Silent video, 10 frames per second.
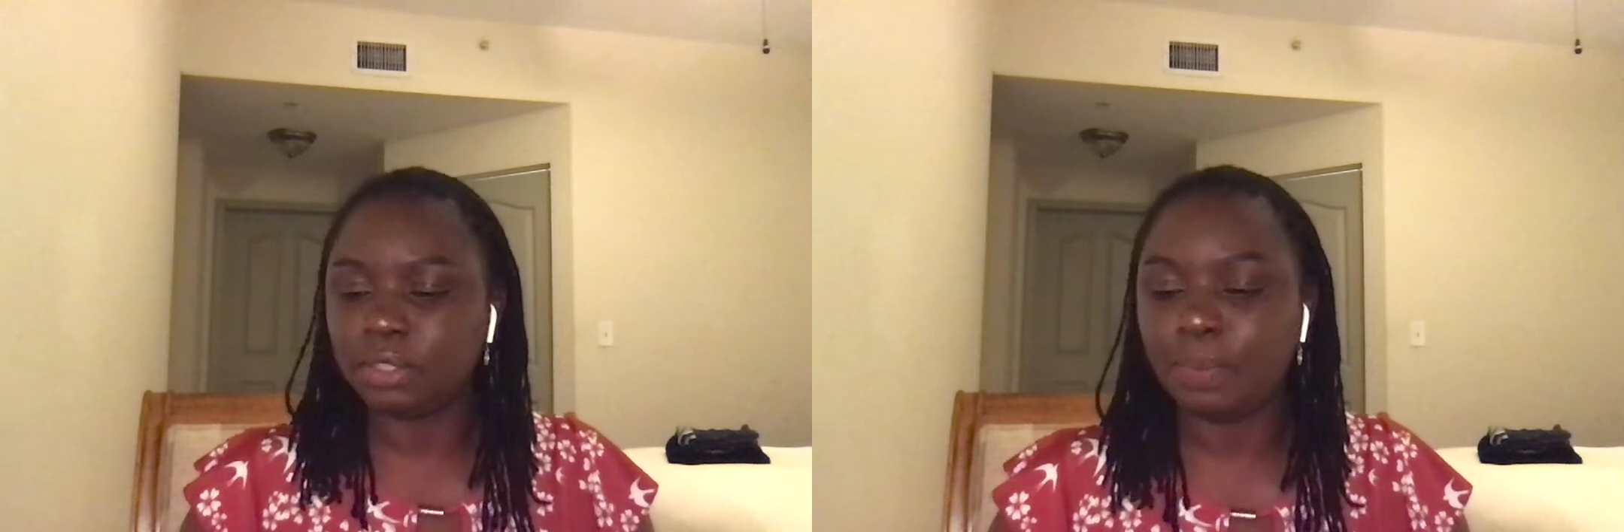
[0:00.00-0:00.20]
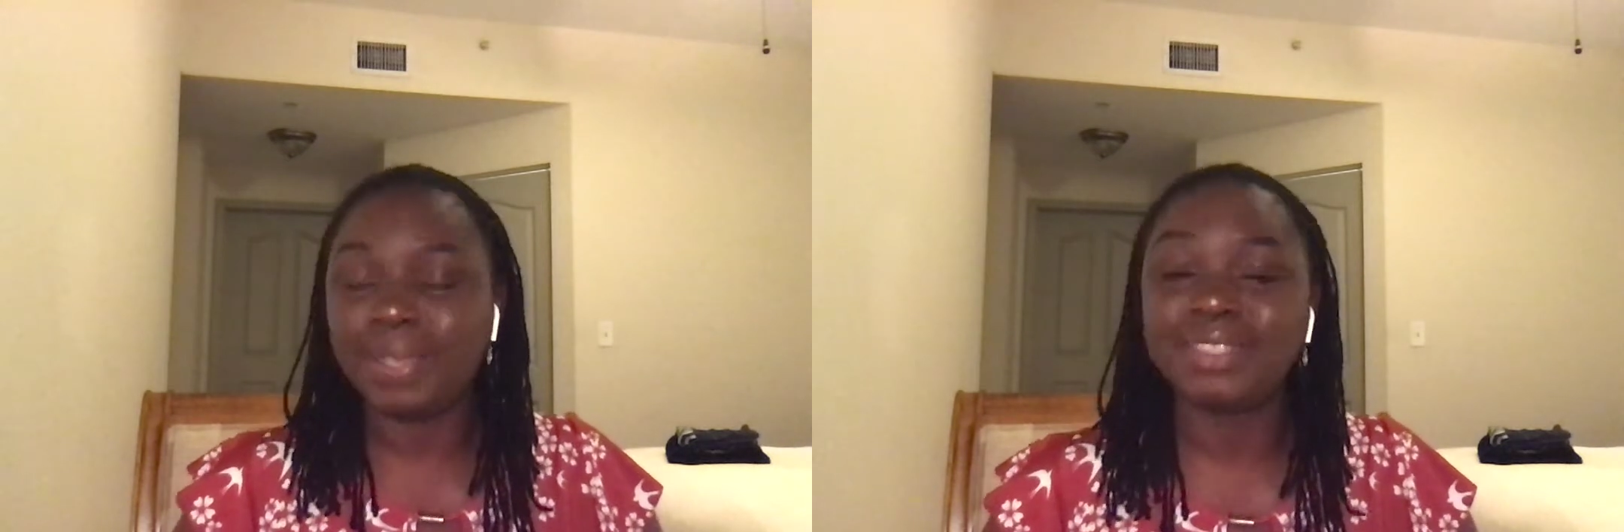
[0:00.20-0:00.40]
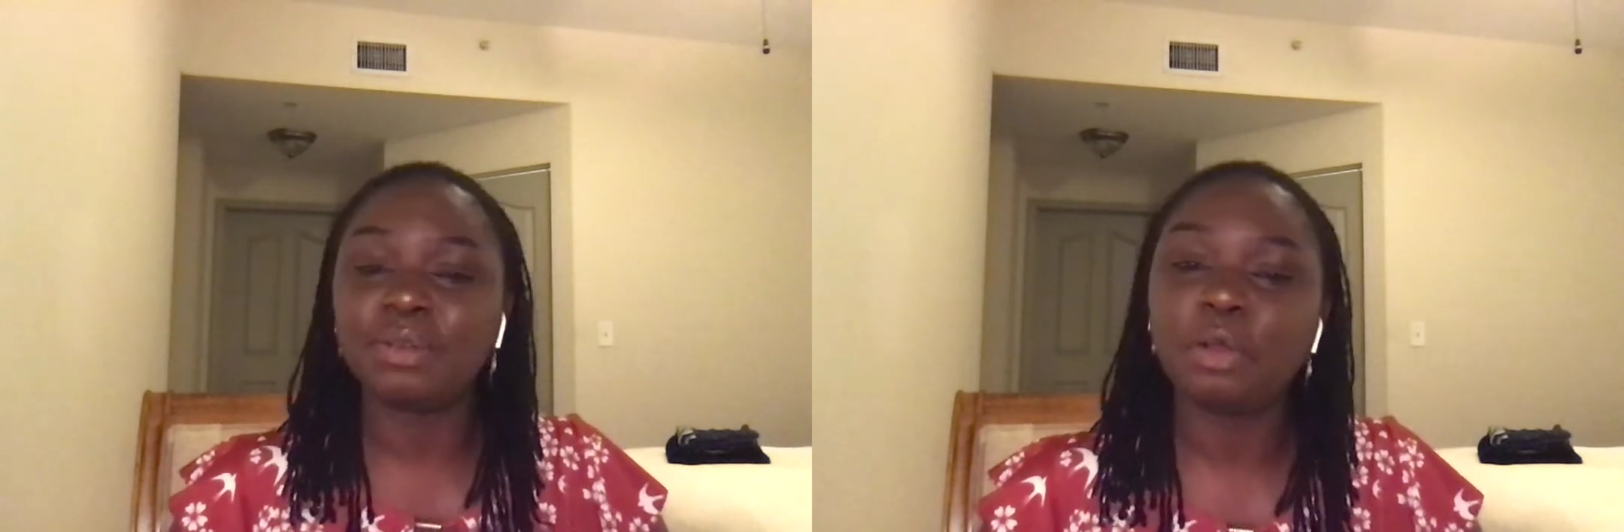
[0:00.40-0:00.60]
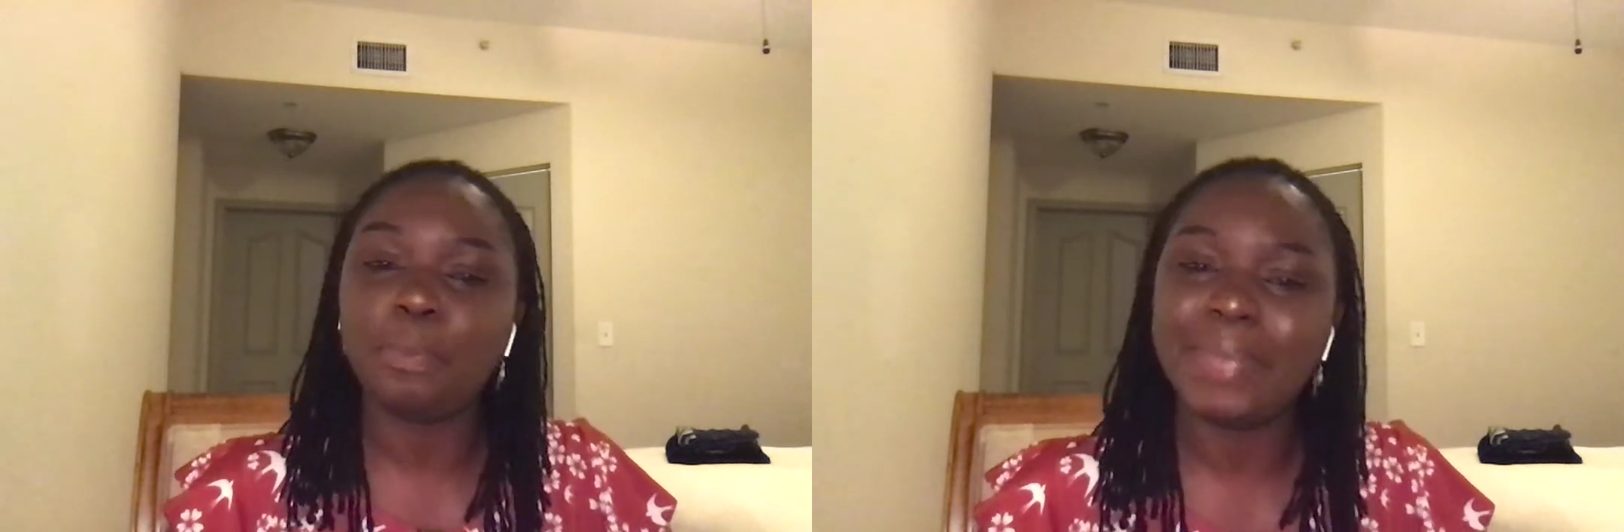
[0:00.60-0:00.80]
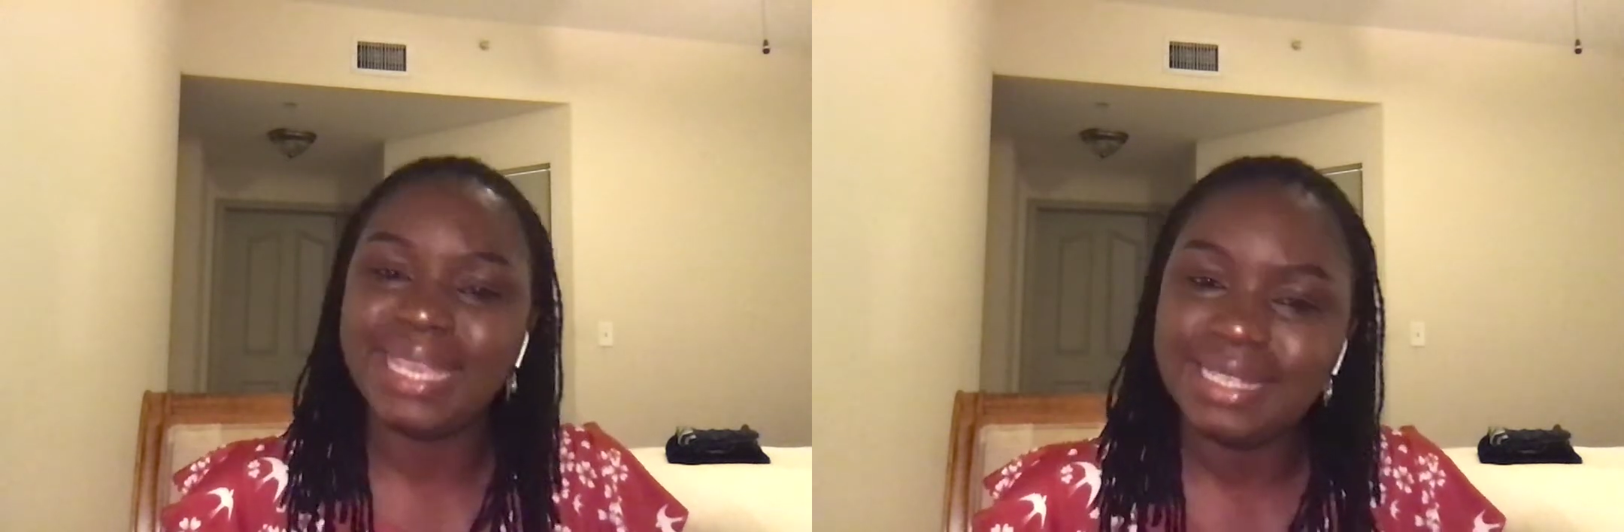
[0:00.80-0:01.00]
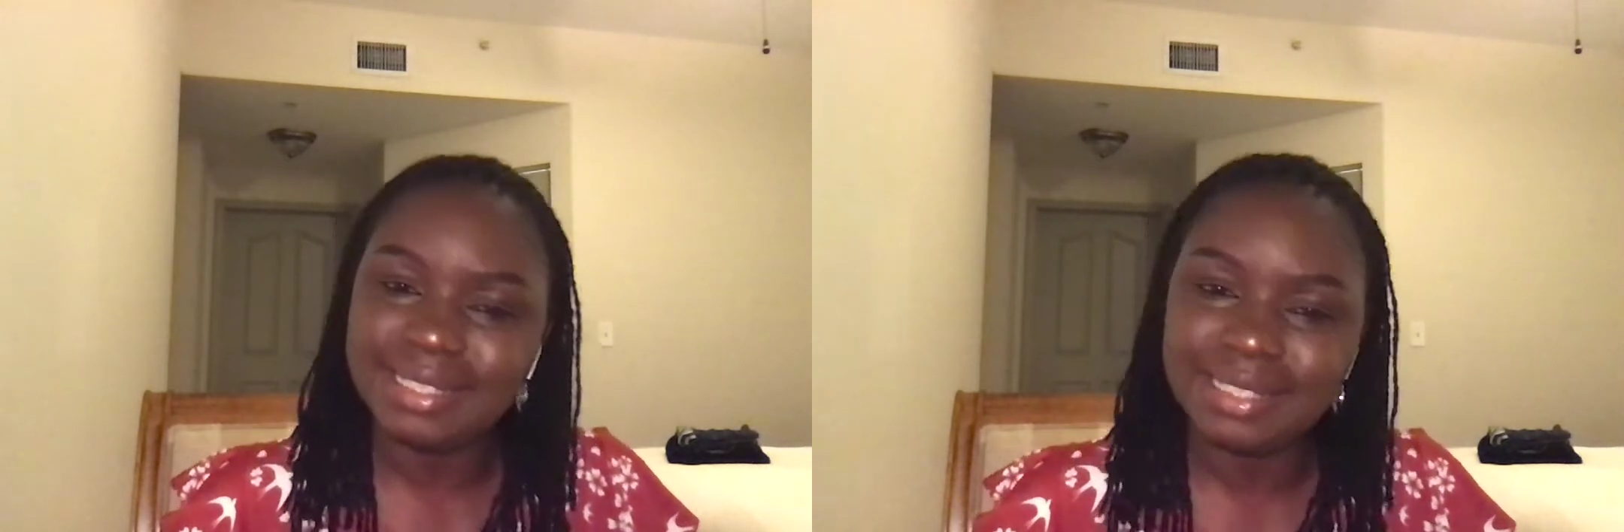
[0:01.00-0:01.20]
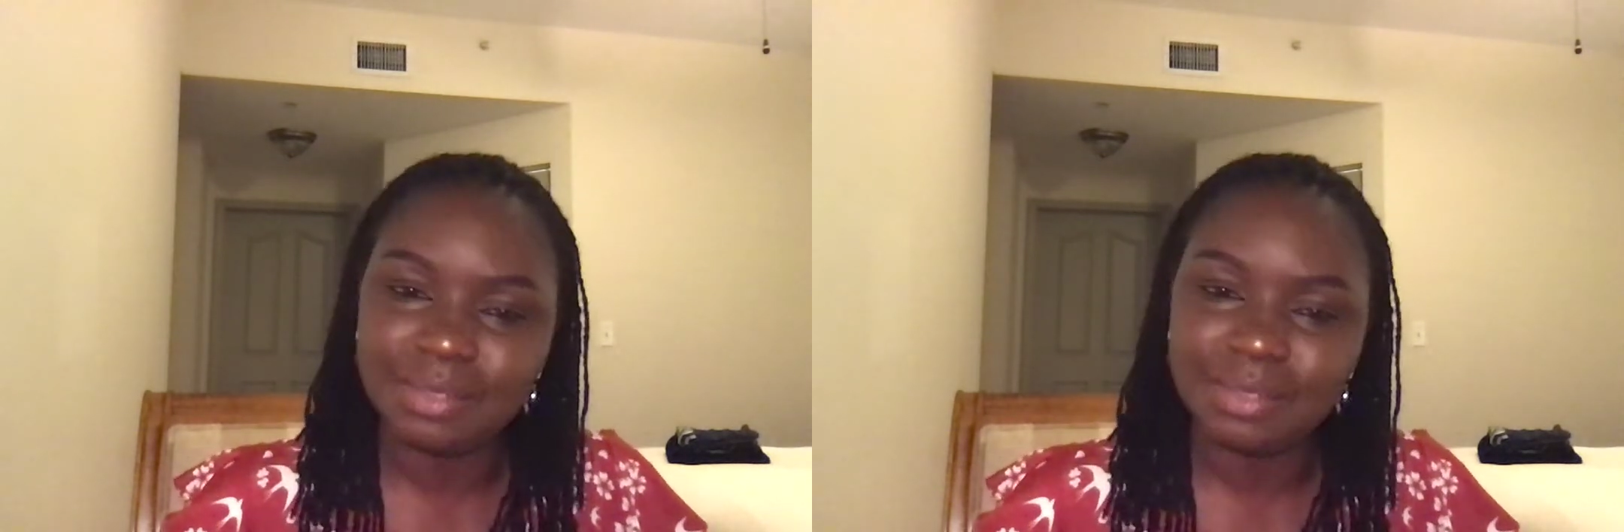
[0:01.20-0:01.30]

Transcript: a pectoral pains,